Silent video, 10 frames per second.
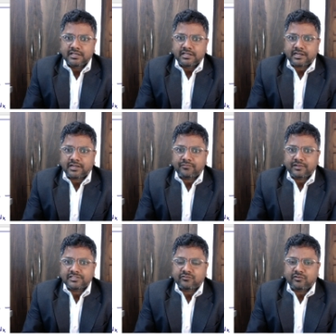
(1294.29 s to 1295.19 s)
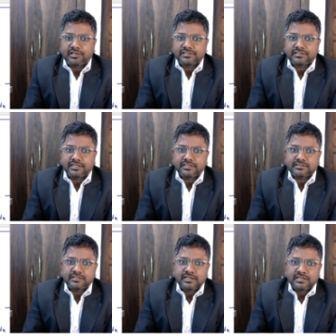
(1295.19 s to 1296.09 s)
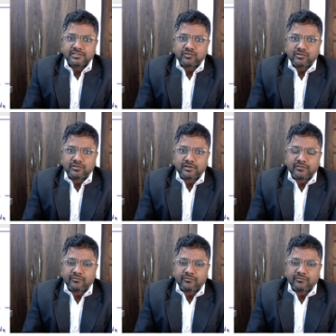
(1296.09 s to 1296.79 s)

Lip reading: Reference wall is this. So